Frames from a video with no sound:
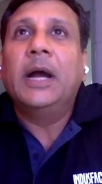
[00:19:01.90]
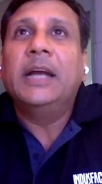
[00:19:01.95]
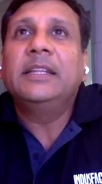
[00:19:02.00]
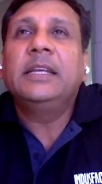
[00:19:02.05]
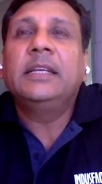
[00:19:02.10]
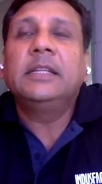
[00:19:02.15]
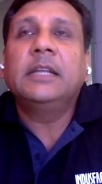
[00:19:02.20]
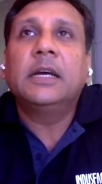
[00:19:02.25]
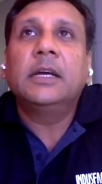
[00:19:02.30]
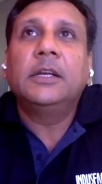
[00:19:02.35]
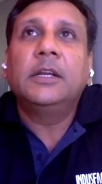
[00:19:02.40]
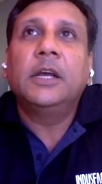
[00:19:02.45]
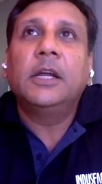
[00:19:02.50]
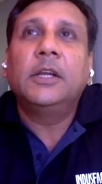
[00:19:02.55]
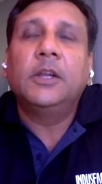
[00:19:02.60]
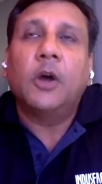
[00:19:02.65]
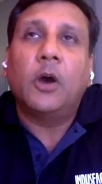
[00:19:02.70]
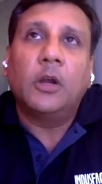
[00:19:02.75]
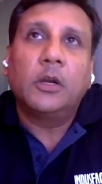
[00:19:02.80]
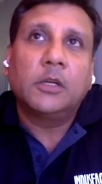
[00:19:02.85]
No, I think the
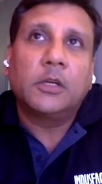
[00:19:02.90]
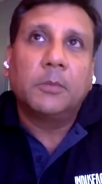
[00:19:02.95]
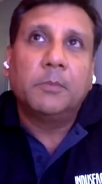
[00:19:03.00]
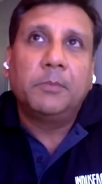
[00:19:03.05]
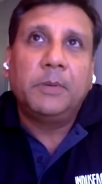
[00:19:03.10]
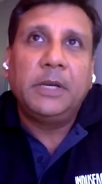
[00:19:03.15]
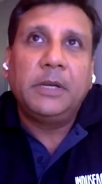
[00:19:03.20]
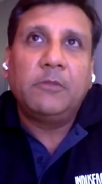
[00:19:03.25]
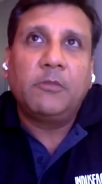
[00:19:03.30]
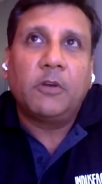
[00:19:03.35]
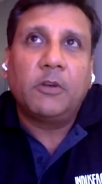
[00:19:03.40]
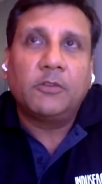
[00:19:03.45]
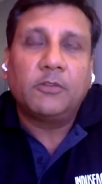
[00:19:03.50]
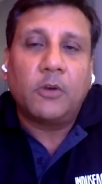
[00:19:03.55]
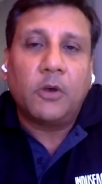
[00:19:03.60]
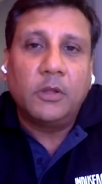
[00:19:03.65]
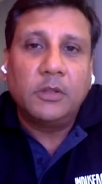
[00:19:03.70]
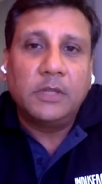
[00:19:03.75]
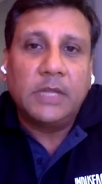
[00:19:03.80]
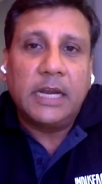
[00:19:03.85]
non-compete
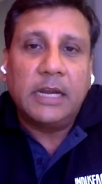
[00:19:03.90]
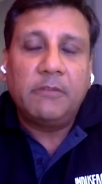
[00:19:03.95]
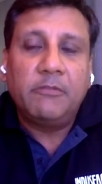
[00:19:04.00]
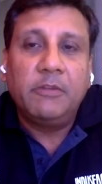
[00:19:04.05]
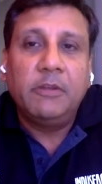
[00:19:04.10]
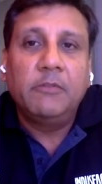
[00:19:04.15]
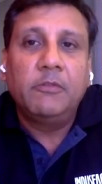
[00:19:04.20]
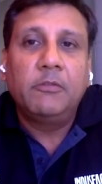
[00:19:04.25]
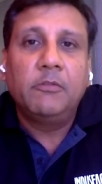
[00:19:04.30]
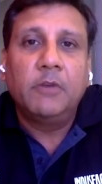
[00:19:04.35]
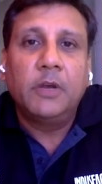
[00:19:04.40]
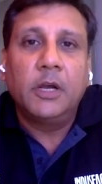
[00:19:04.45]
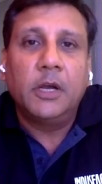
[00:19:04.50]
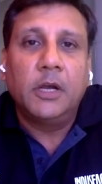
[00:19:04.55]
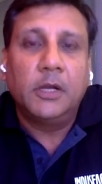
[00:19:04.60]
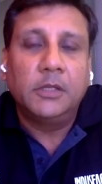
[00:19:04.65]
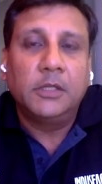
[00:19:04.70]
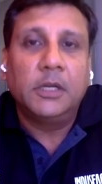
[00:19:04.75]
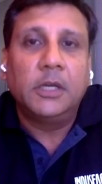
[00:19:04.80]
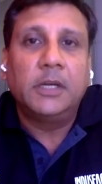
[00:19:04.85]
was on that
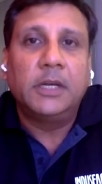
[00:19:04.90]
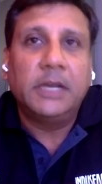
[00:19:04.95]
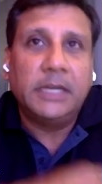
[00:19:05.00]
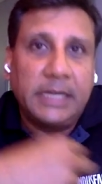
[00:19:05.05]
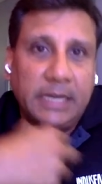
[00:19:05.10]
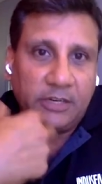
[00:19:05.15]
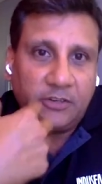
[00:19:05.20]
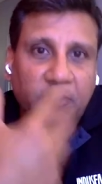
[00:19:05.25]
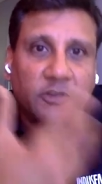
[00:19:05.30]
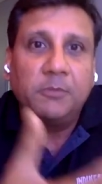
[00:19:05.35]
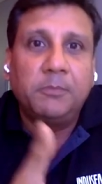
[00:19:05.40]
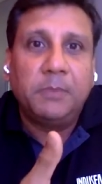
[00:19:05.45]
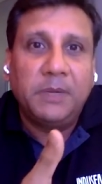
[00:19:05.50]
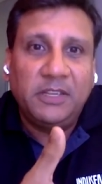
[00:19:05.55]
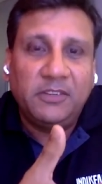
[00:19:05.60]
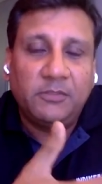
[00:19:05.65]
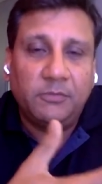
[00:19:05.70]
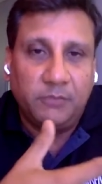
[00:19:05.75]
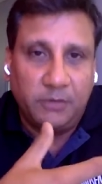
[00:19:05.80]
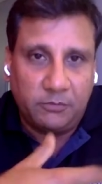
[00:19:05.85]
the detection
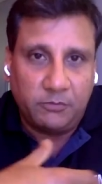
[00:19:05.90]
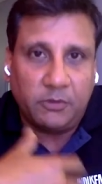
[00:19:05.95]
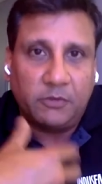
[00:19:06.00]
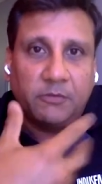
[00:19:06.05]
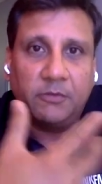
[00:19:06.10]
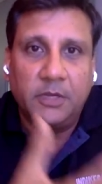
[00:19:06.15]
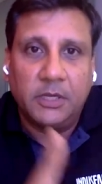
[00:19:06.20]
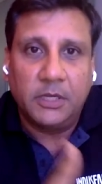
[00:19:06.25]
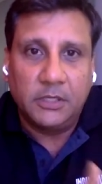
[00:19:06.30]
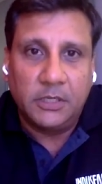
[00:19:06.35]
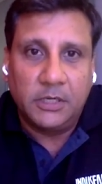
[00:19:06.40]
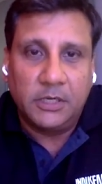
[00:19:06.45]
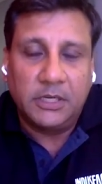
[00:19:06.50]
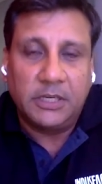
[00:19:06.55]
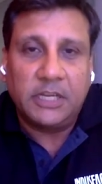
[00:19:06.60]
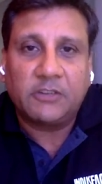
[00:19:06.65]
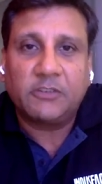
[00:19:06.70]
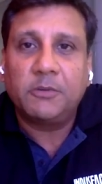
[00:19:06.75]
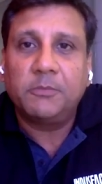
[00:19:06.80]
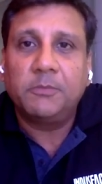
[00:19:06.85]
piece
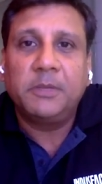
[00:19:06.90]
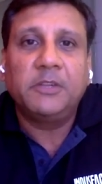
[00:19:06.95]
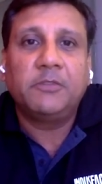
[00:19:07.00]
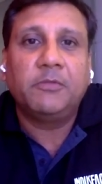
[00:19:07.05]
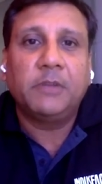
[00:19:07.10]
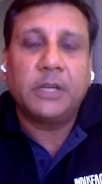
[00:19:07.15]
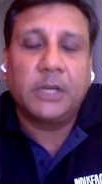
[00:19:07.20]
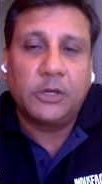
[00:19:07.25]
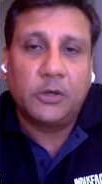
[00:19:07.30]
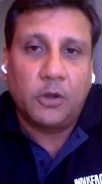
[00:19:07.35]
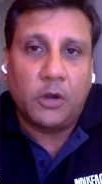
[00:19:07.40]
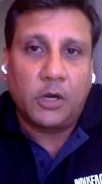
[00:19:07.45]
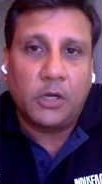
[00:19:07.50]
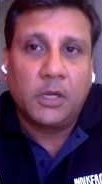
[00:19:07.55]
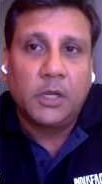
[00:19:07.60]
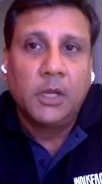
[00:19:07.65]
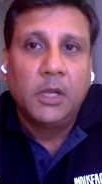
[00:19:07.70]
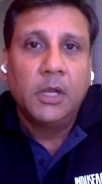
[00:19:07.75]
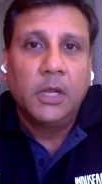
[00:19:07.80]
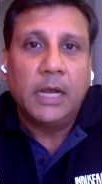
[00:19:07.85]
we could
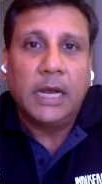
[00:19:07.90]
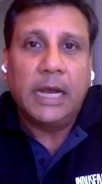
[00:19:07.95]
not.